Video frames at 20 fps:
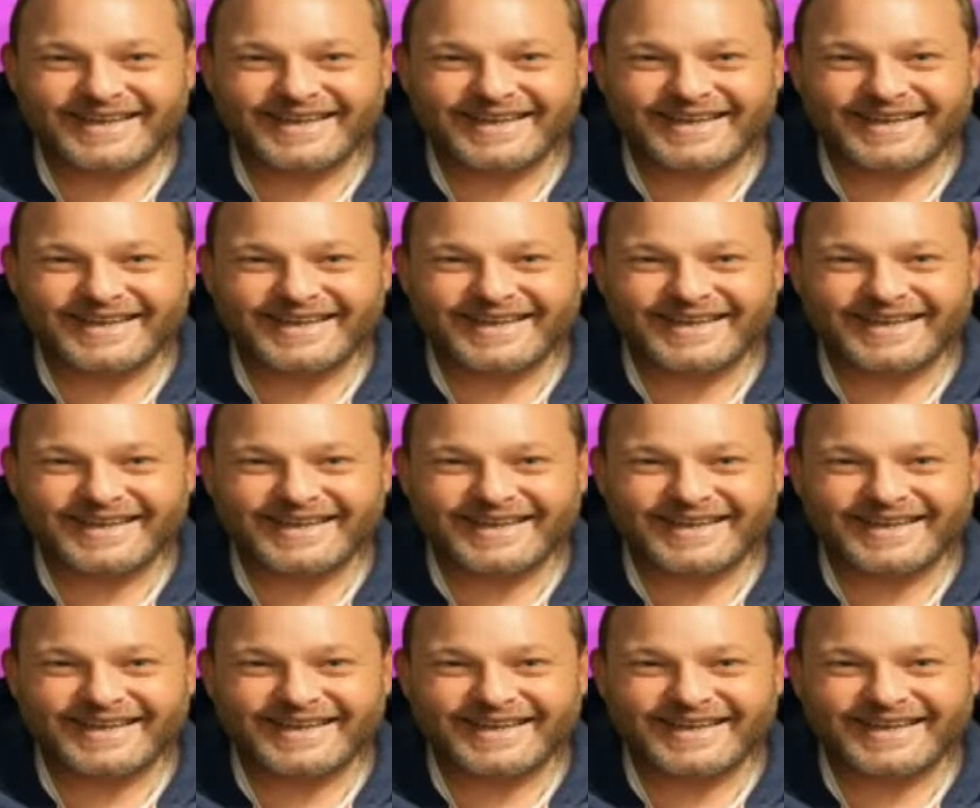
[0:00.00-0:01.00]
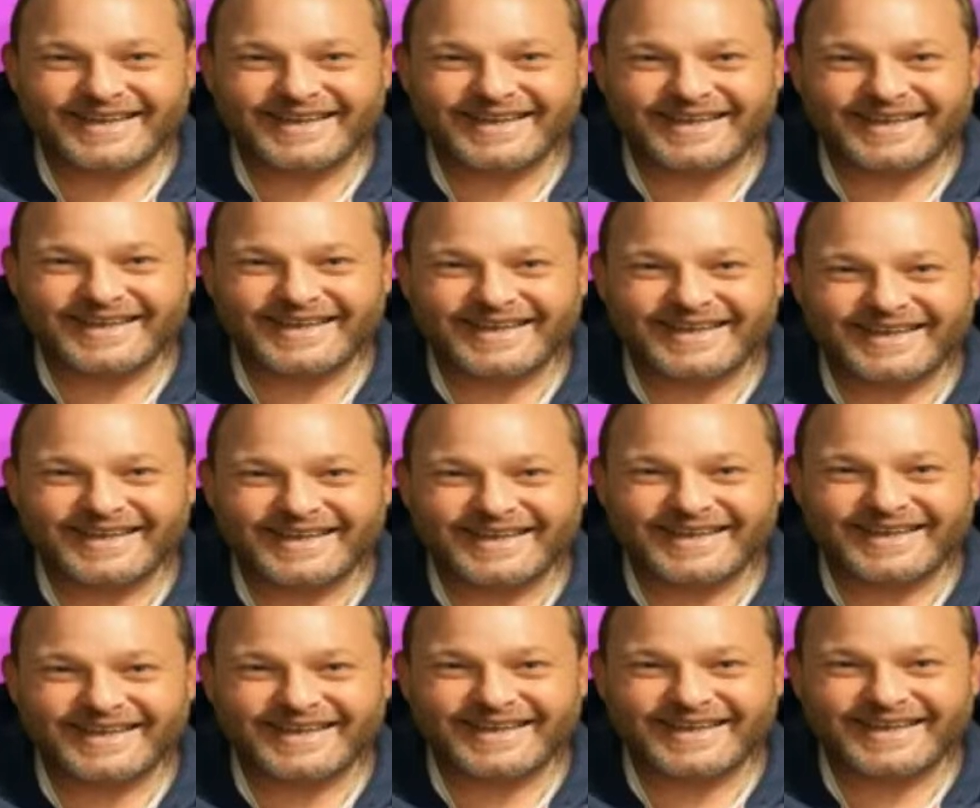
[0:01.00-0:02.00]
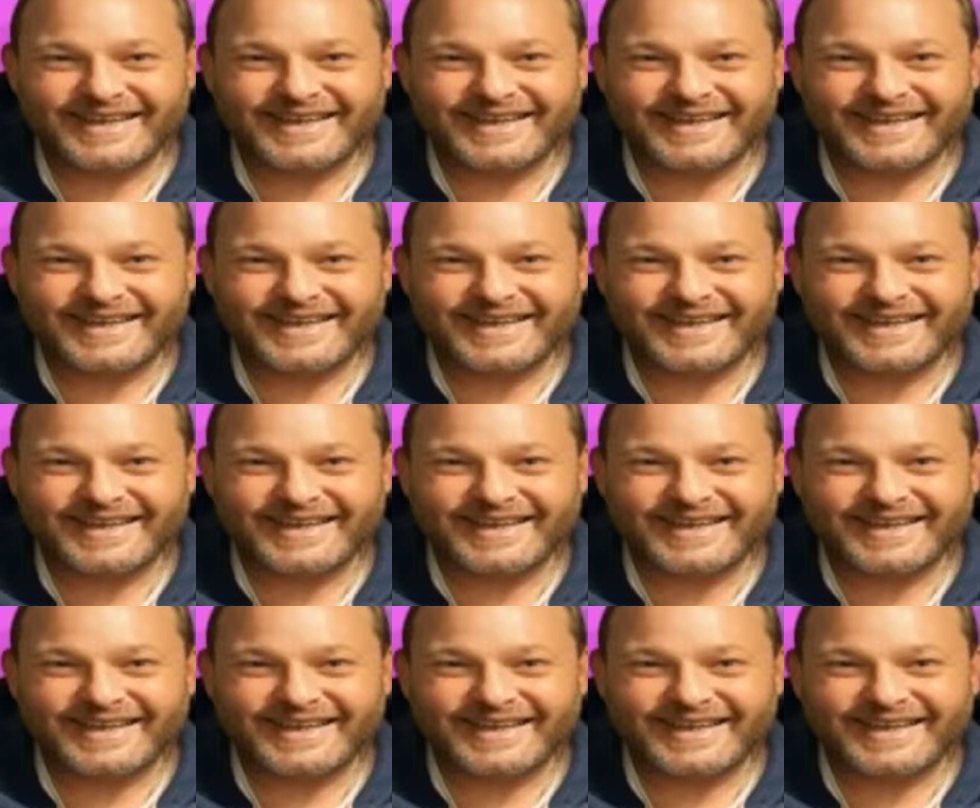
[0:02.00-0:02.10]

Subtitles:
This person isn't speaking.